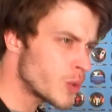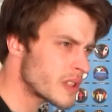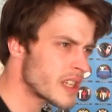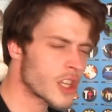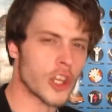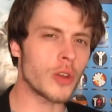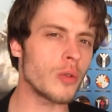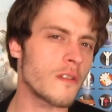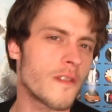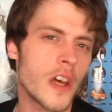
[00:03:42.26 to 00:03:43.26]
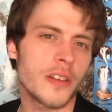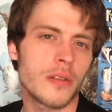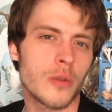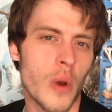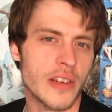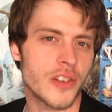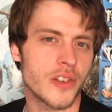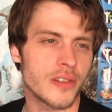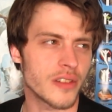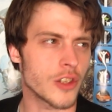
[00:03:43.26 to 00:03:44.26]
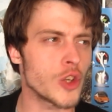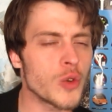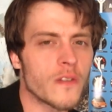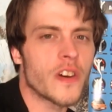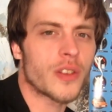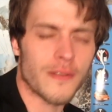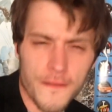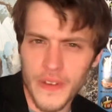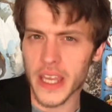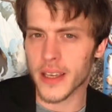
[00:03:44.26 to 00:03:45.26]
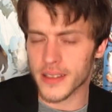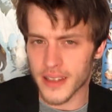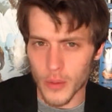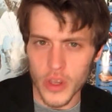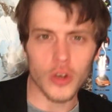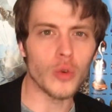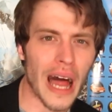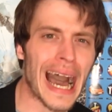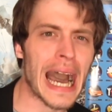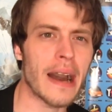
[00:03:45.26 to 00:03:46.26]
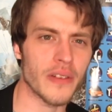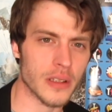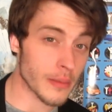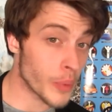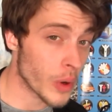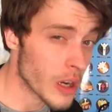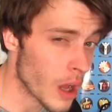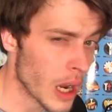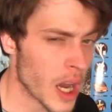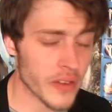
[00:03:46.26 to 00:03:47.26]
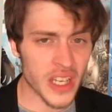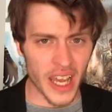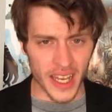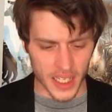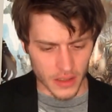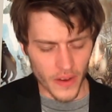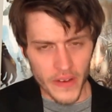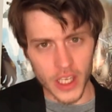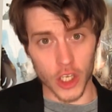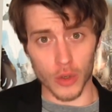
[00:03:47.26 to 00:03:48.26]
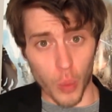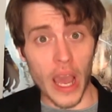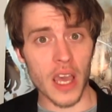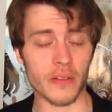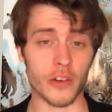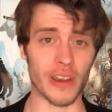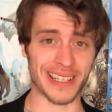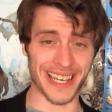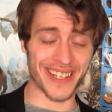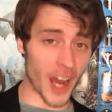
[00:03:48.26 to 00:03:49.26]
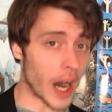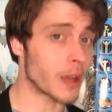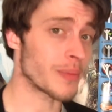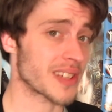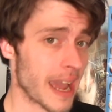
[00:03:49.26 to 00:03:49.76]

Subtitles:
Using universal questions and universal fears that we all have at some point in our lives is a very good way of creating timeless